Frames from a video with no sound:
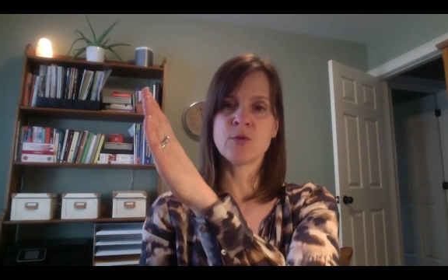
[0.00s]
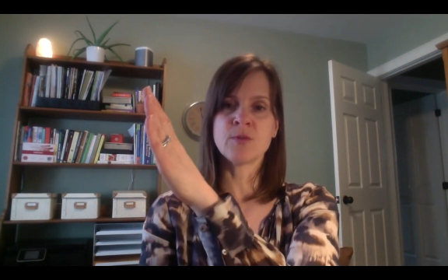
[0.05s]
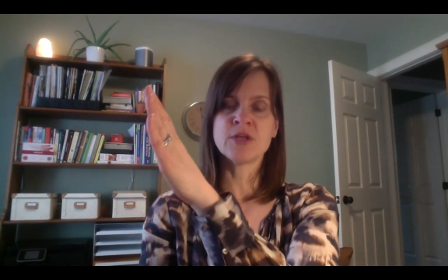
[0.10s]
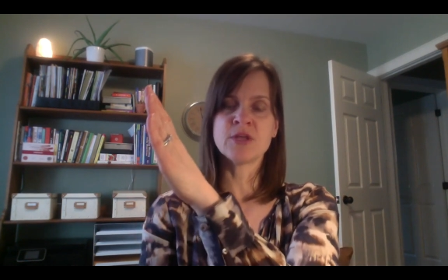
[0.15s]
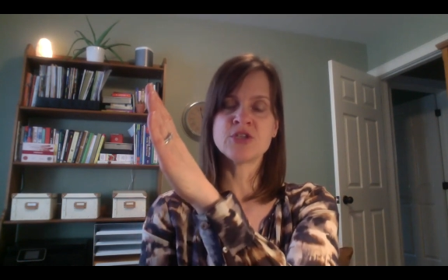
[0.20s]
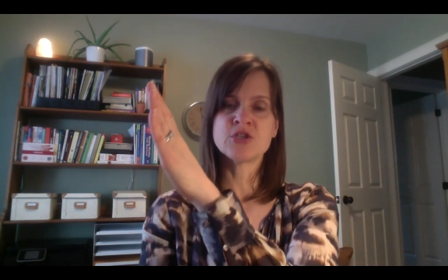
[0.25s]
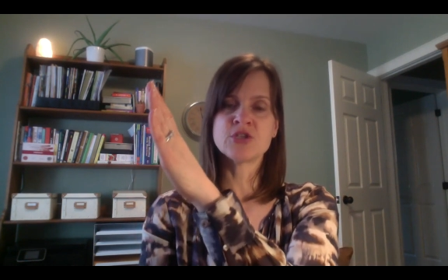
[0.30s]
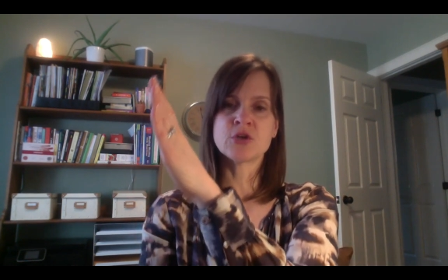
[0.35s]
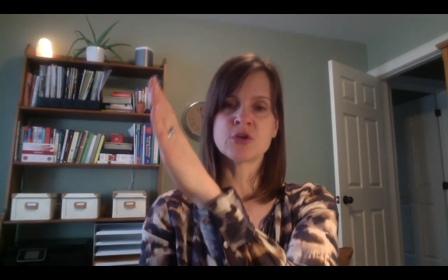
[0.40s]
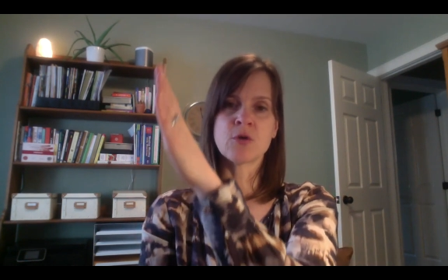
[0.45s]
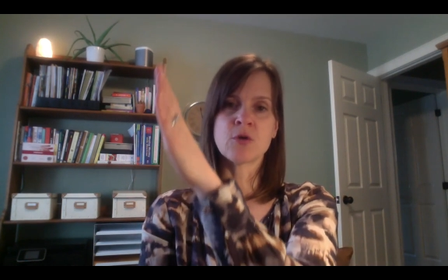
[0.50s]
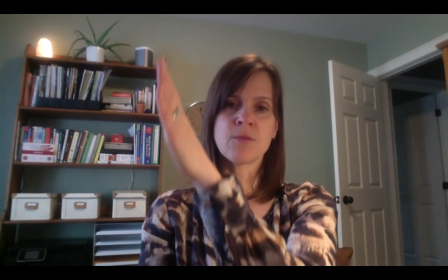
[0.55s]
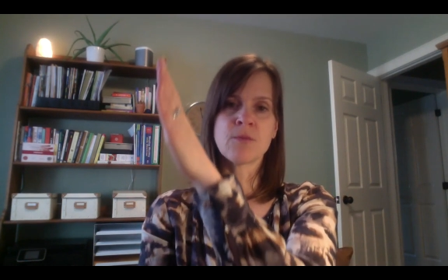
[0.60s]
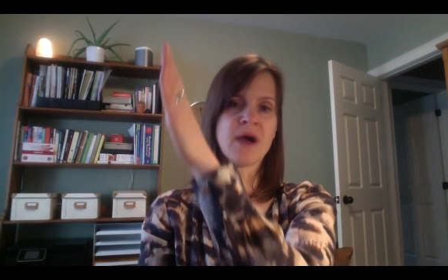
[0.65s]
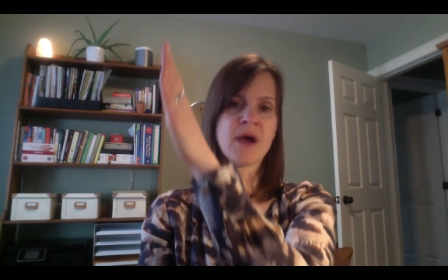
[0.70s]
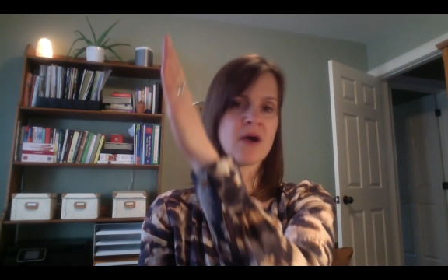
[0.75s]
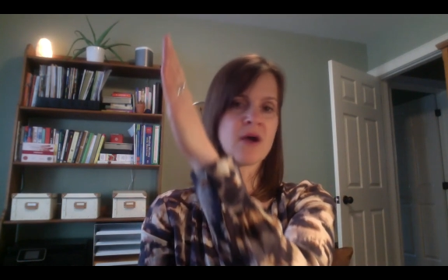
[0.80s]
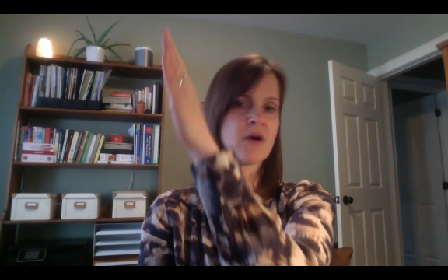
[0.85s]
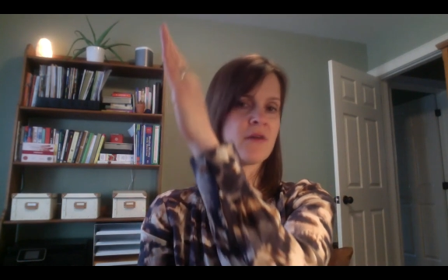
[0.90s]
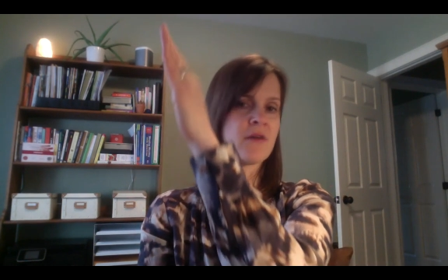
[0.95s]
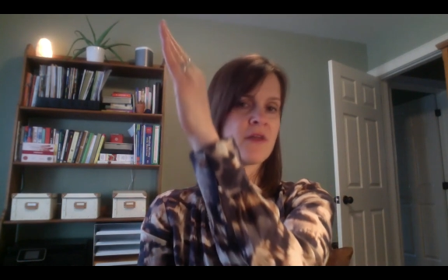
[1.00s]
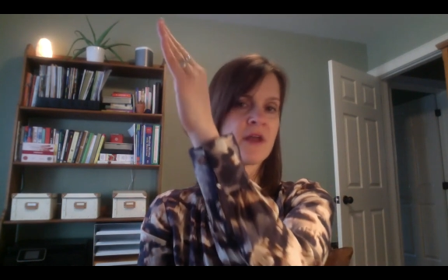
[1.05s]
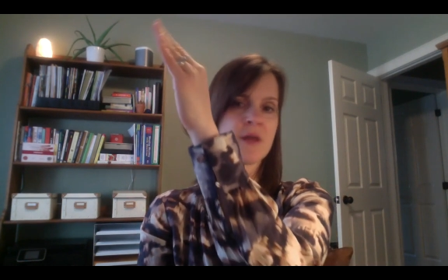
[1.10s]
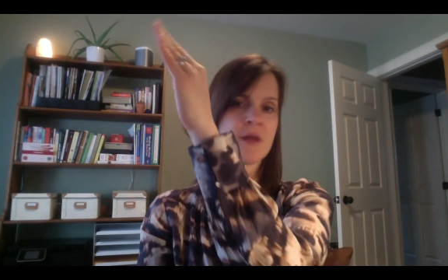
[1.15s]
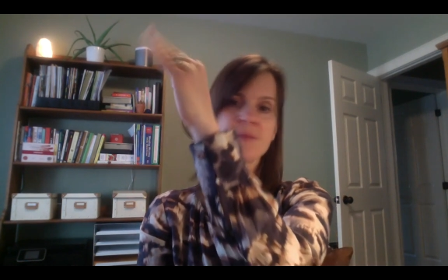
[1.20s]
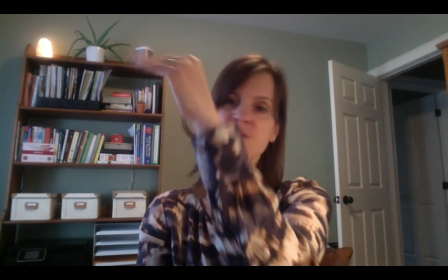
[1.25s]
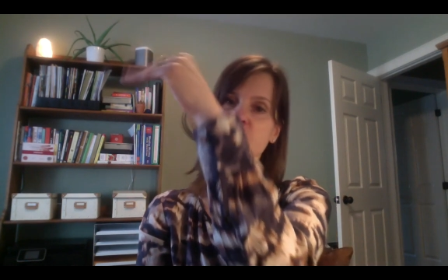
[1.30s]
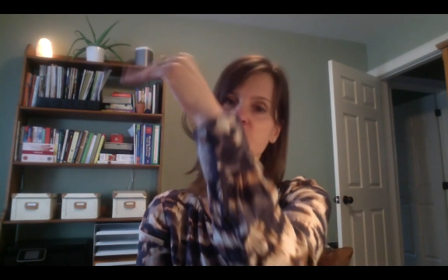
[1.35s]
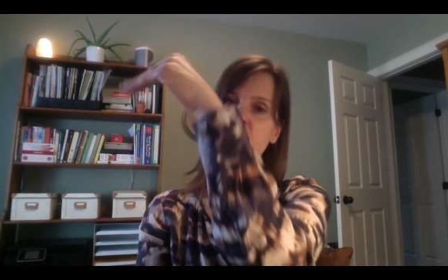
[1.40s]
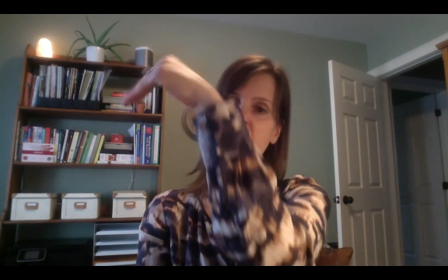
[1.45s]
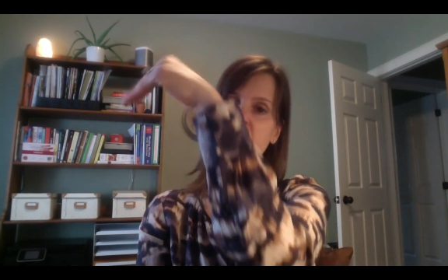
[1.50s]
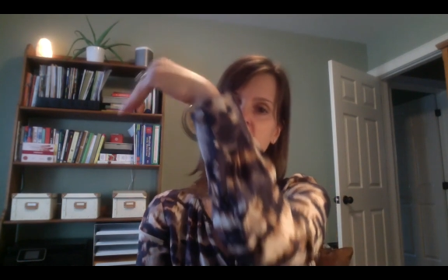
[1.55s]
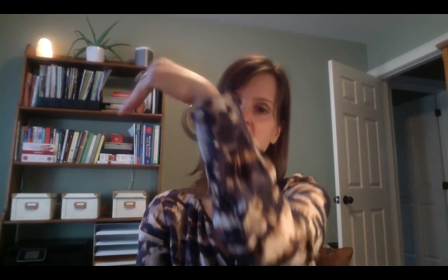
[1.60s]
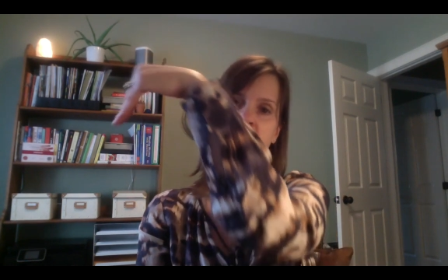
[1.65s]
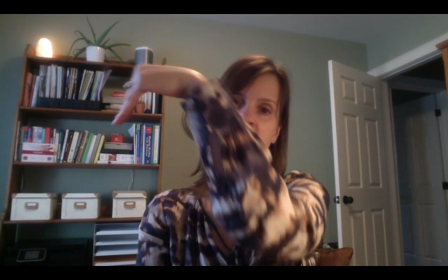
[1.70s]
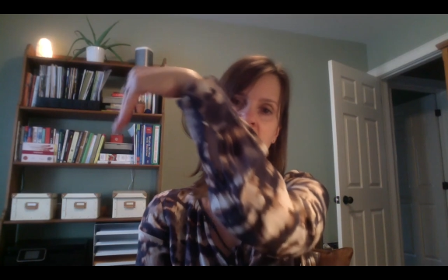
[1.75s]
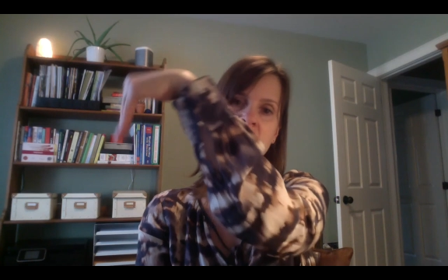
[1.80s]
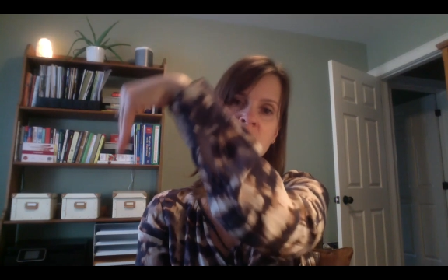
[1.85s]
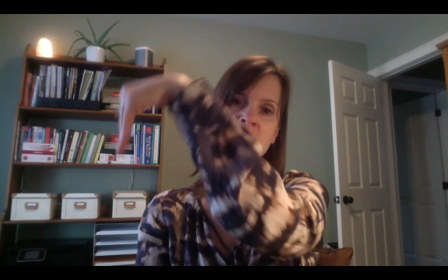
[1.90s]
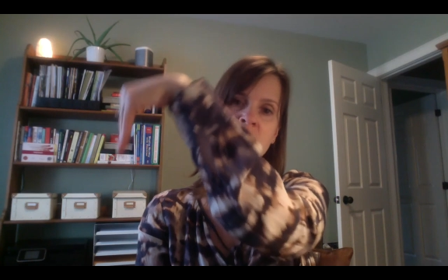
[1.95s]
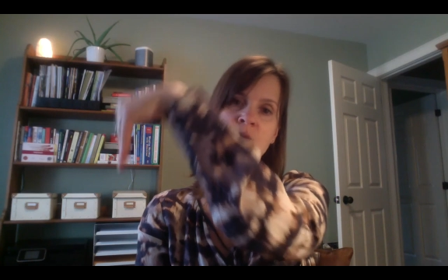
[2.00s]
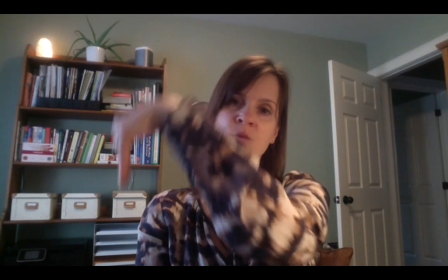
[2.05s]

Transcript: blood sugar back on that upswing again,